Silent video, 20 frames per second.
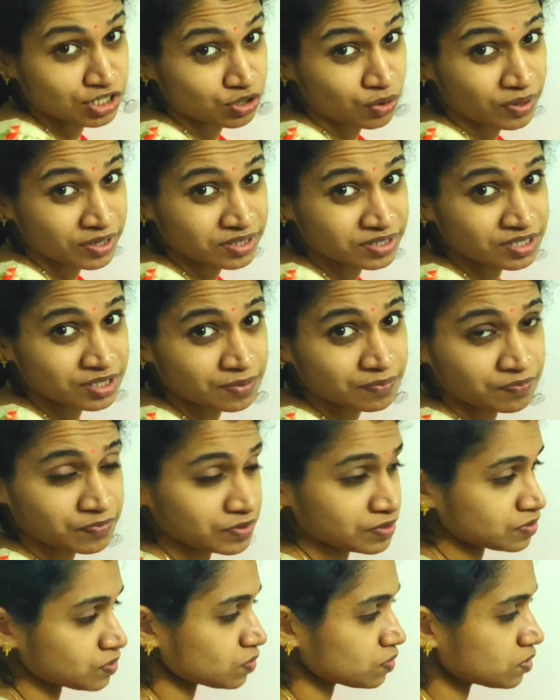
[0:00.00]
joint.
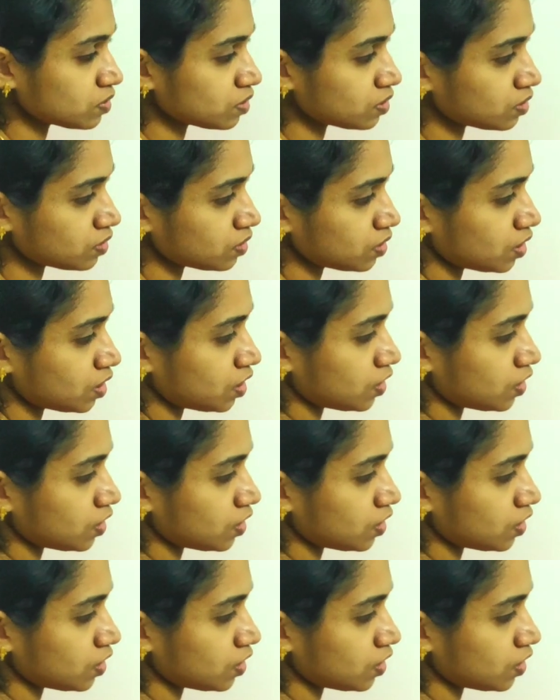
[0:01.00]
So the